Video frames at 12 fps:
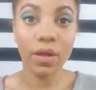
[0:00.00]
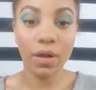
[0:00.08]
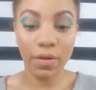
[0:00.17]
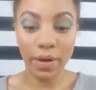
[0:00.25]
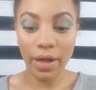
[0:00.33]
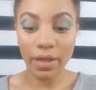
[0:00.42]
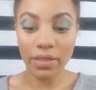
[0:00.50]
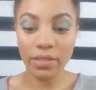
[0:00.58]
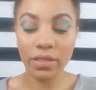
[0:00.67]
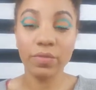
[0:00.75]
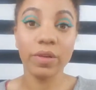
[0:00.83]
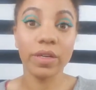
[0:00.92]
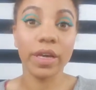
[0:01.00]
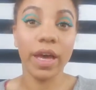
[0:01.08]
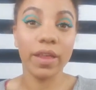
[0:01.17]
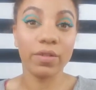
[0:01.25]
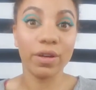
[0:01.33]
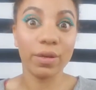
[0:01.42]
All right, let's see if we can
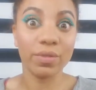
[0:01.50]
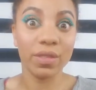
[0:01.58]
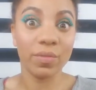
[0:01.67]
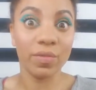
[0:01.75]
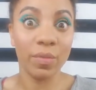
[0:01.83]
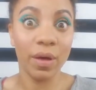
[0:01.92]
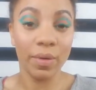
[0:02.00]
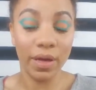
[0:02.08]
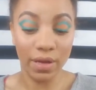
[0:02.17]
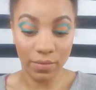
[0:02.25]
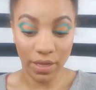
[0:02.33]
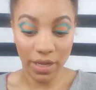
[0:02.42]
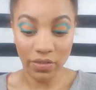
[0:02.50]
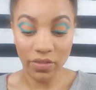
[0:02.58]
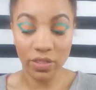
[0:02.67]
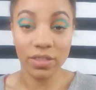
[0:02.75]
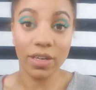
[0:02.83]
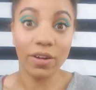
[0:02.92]
gather up some of my bottom
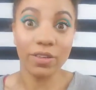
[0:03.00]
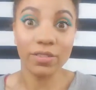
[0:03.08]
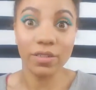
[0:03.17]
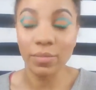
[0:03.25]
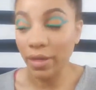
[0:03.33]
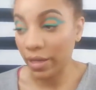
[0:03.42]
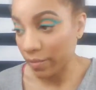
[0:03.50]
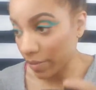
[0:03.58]
lashes that I always complain